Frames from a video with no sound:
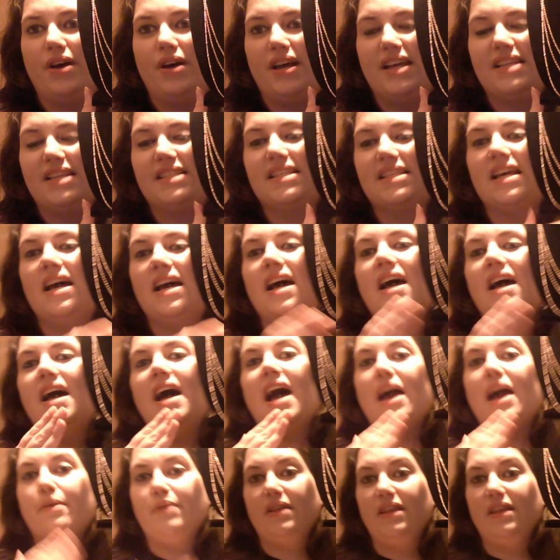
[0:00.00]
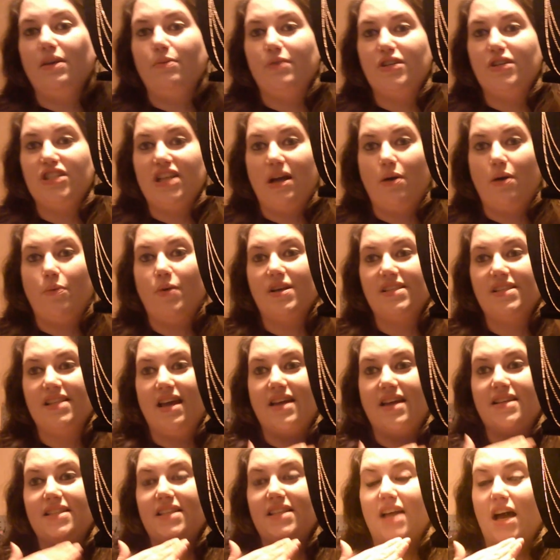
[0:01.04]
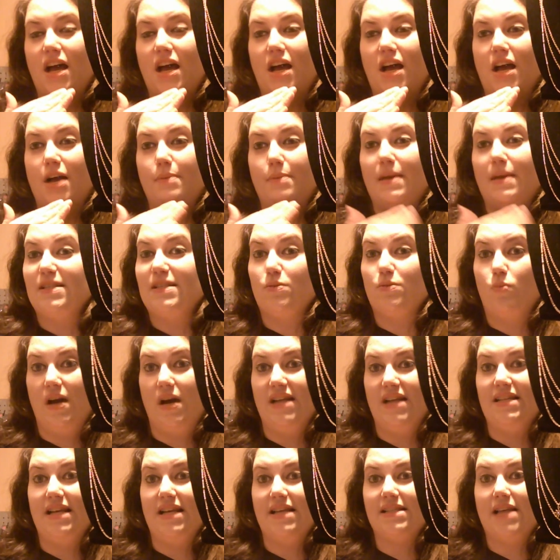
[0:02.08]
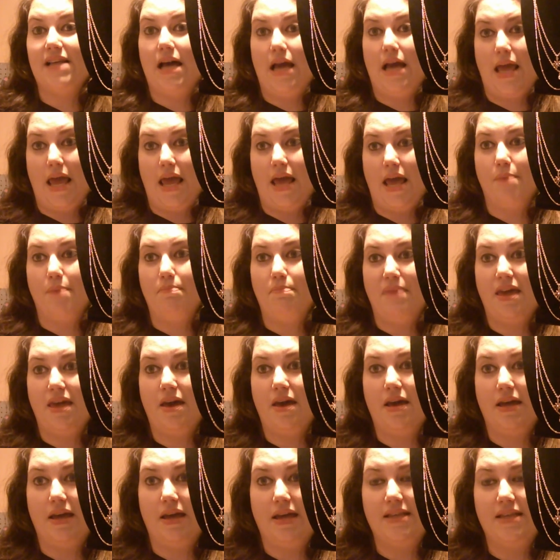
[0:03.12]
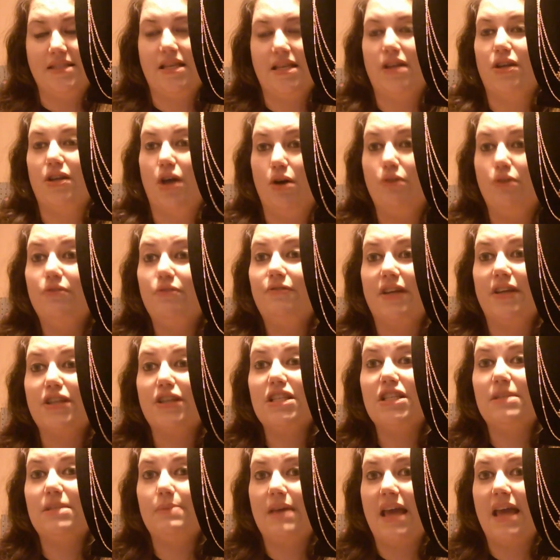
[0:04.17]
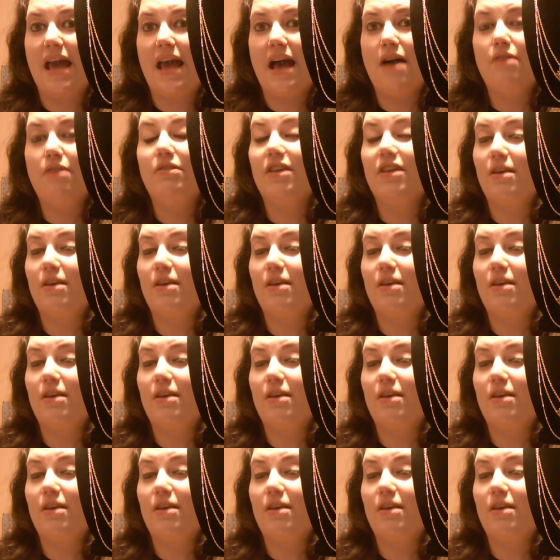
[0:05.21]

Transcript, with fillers: what? I really wish I wasn't um, as white as I am because gold flushes me out.